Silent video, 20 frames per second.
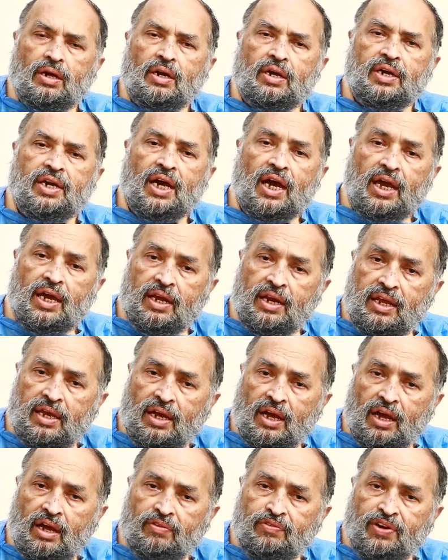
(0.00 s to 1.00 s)

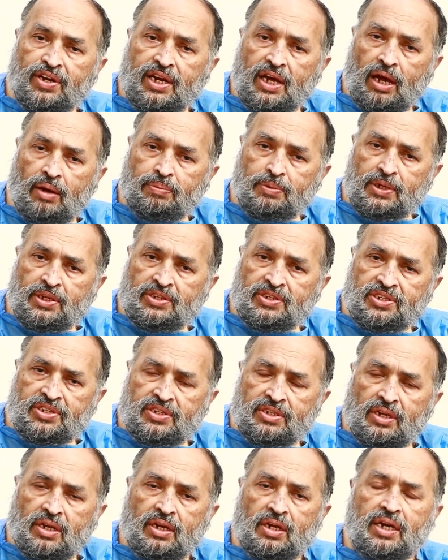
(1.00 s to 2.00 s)
Diarrhea, if it
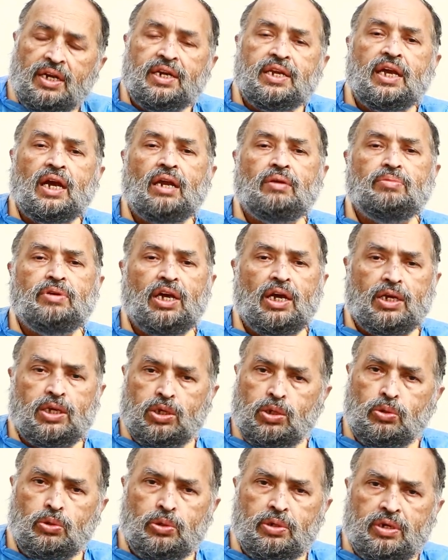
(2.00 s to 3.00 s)
happens, it can be
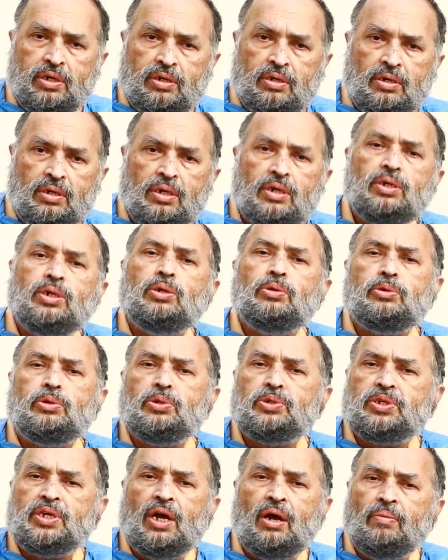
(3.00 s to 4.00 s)
acute due
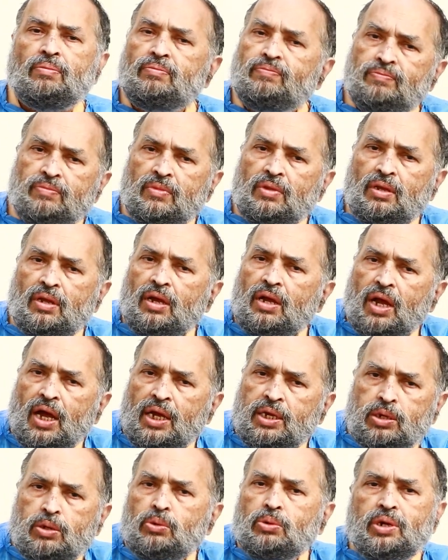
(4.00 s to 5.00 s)
to some
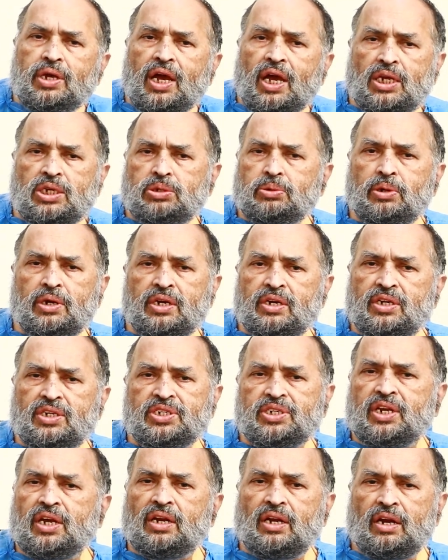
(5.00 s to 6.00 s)
acute
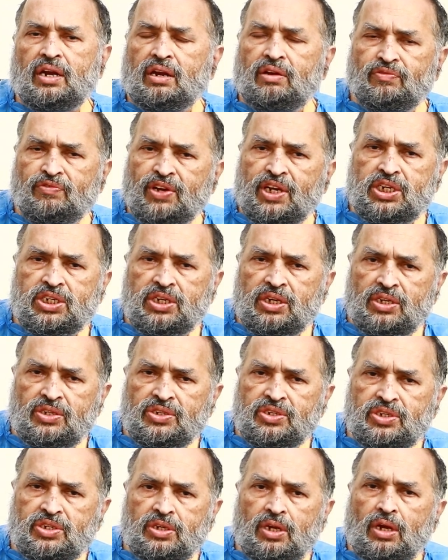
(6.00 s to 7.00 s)
gastrointestinal
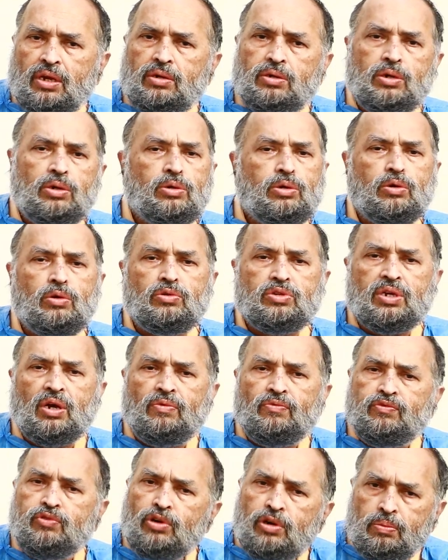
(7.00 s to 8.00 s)
infections, due to
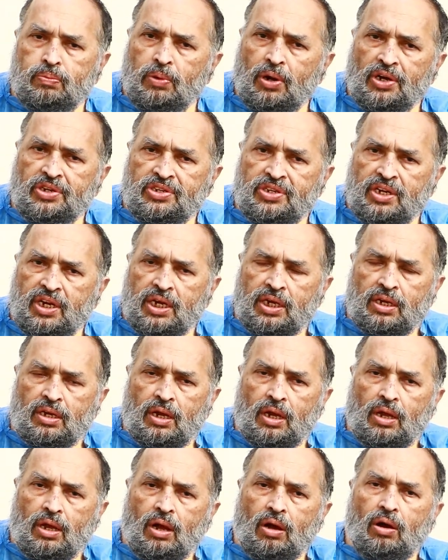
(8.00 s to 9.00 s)
some food poisoning,
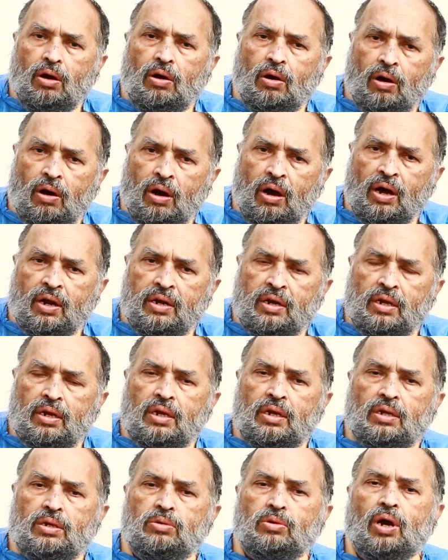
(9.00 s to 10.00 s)
or
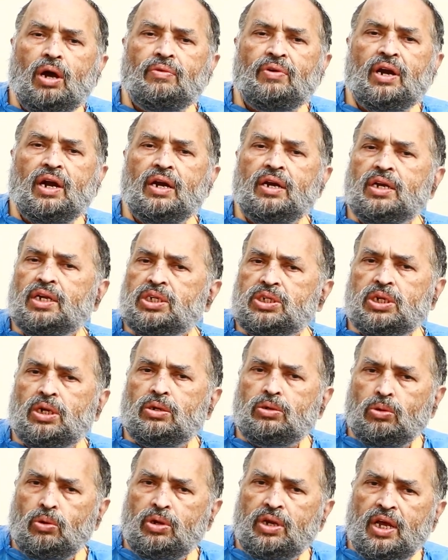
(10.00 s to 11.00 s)
you have a
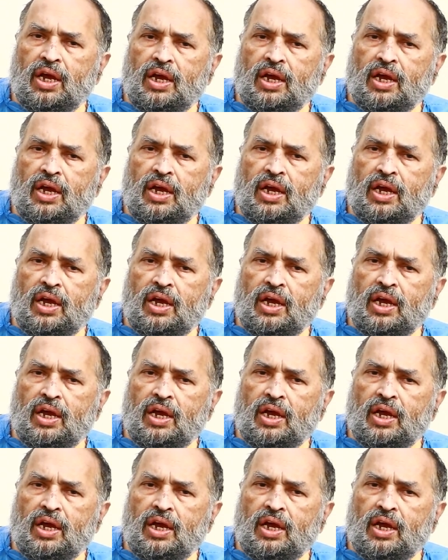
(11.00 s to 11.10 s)
condition known